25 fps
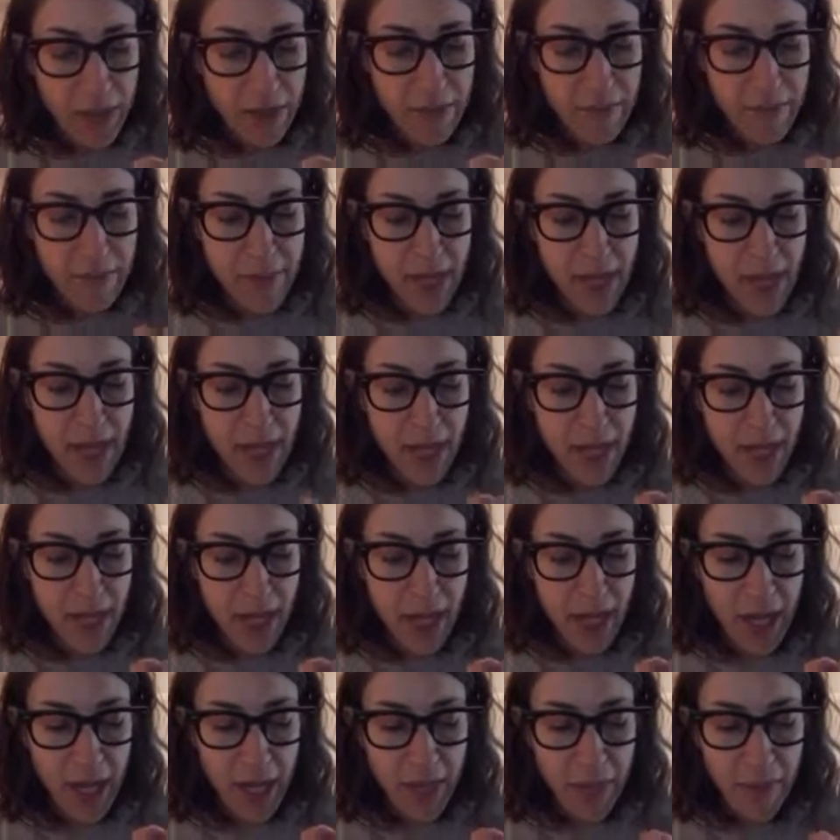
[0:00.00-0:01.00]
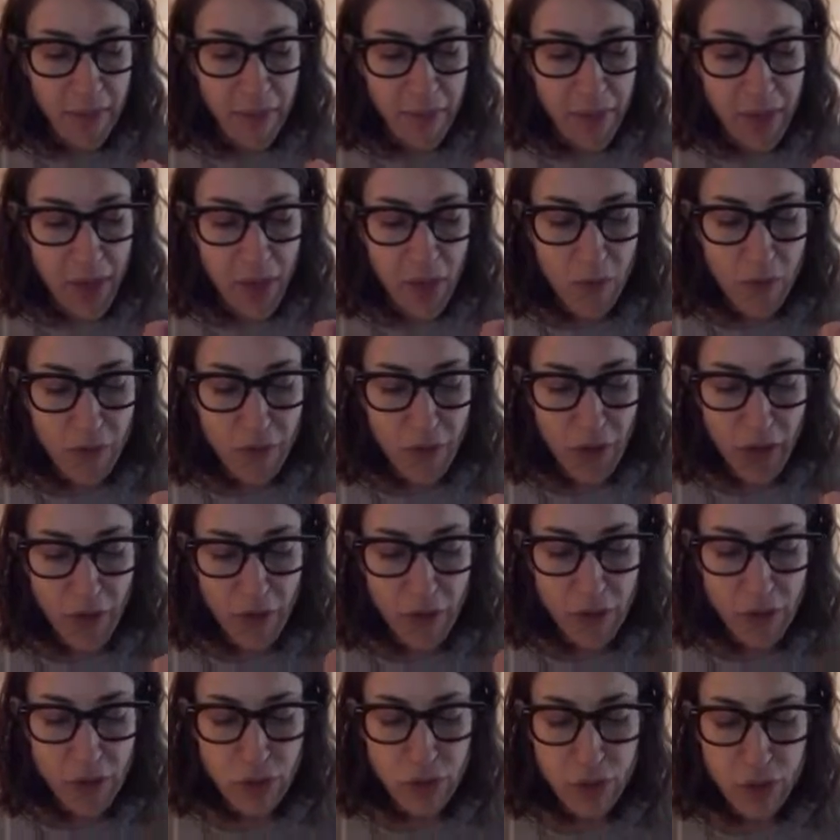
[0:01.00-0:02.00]
The media compete with
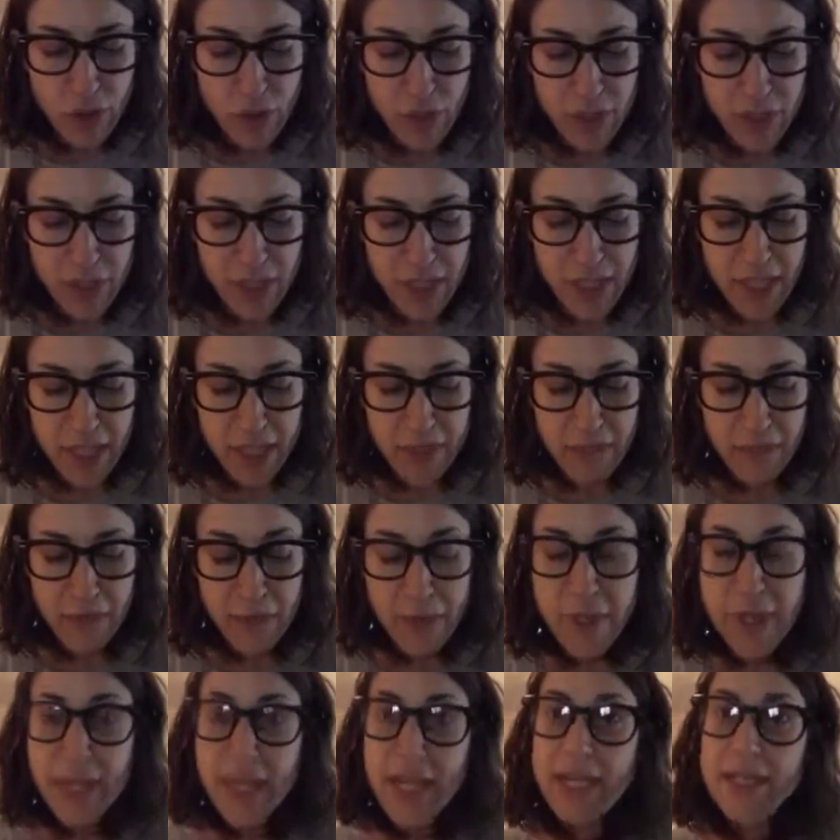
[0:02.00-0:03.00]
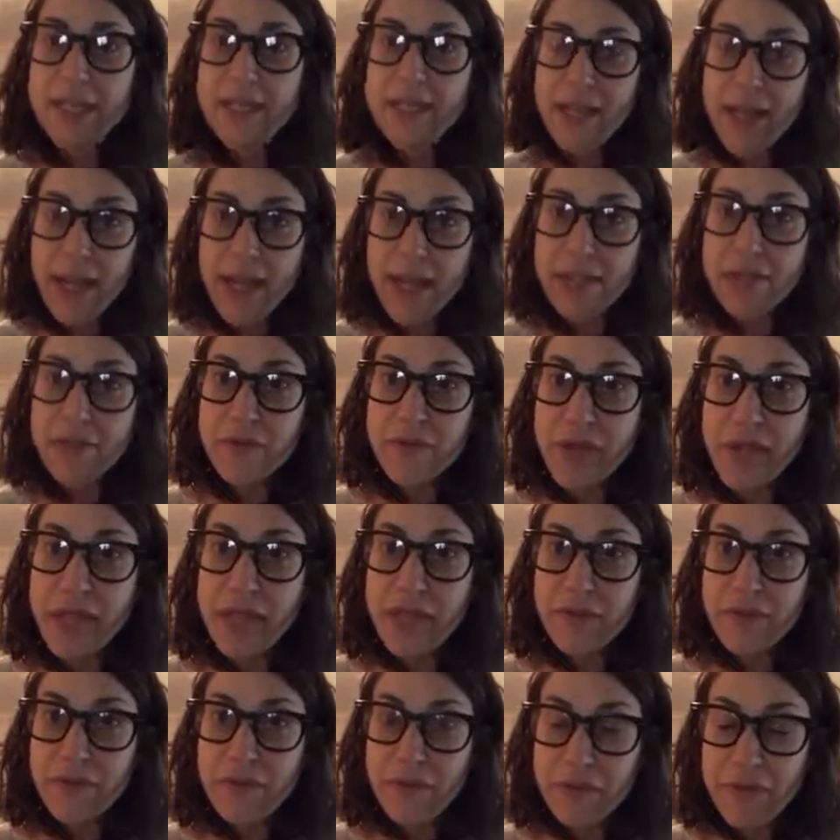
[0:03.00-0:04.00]
other sources for need
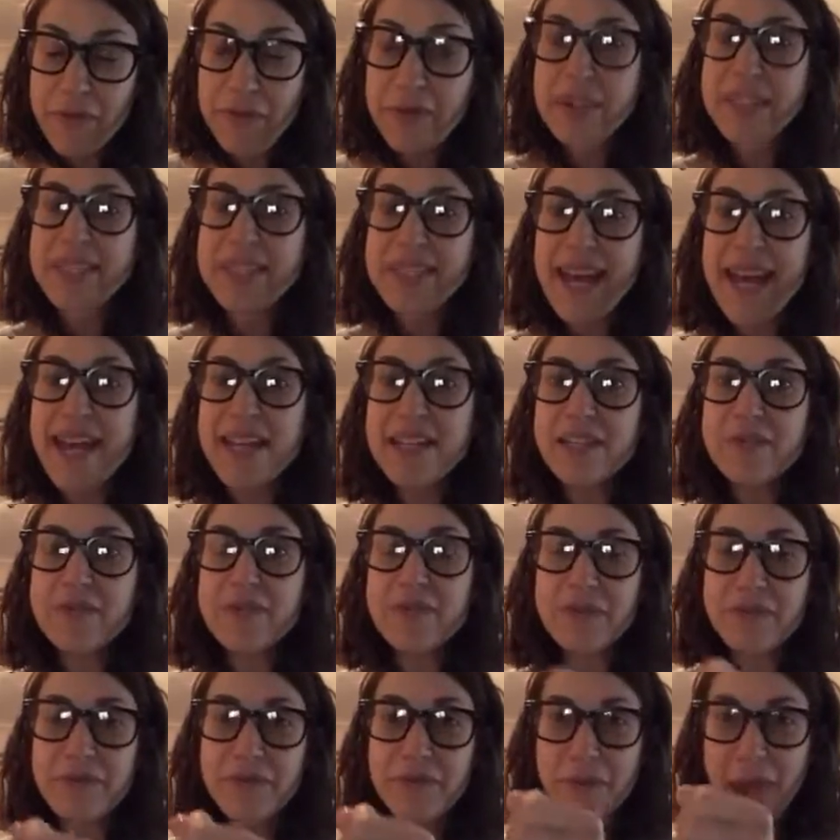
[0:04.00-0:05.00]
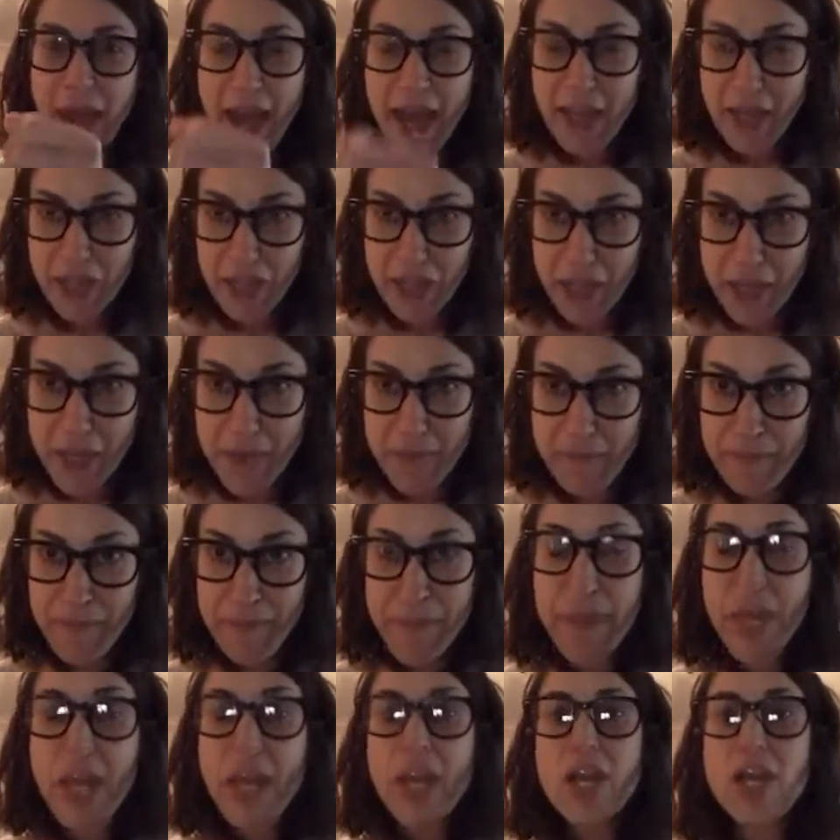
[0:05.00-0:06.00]
satisfaction.
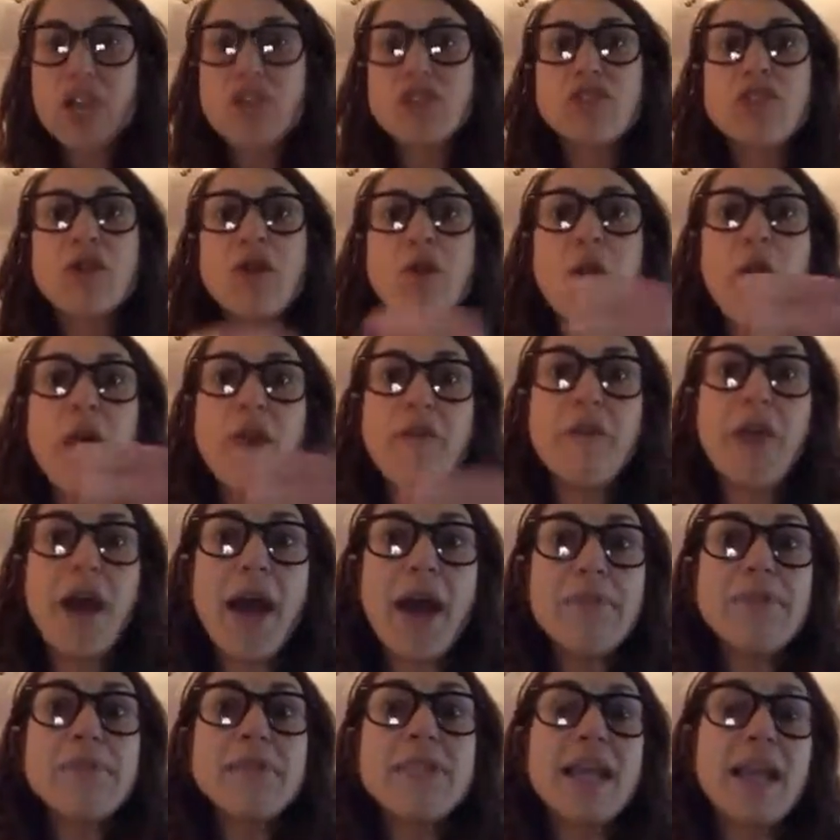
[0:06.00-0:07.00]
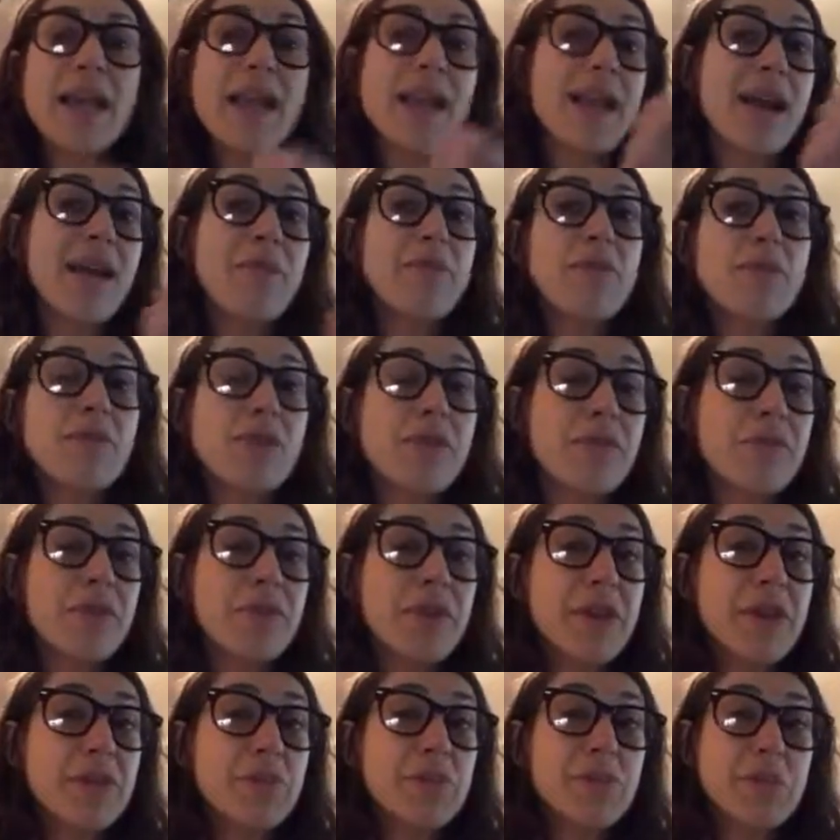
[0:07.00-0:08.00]
So if I'm saying I'm going to
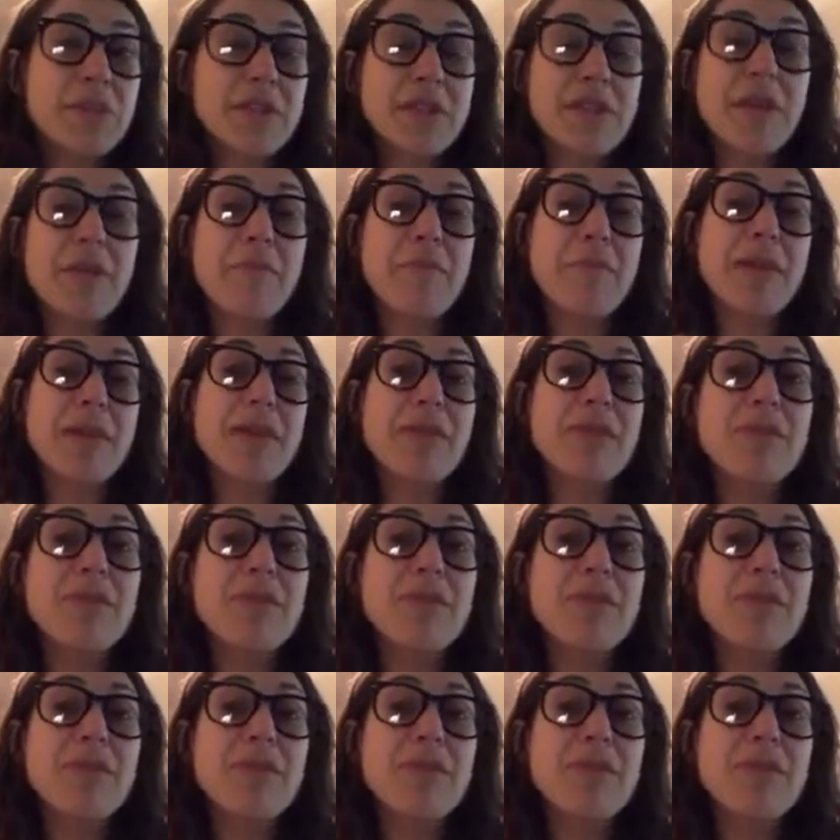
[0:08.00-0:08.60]
Facebook to get my